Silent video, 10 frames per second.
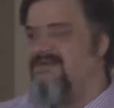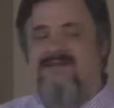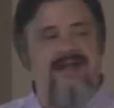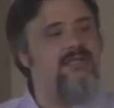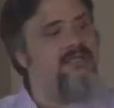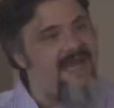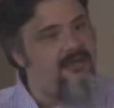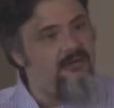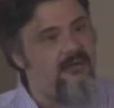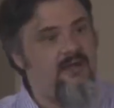It's not a
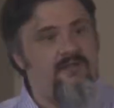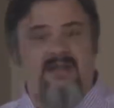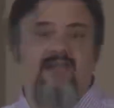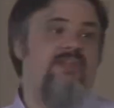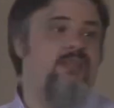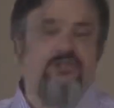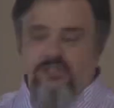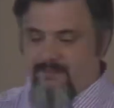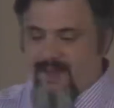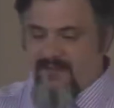layer that I think you
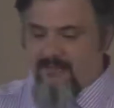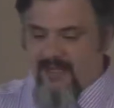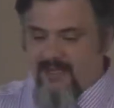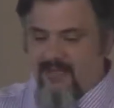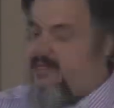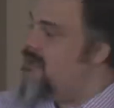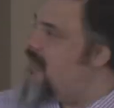should depend upon.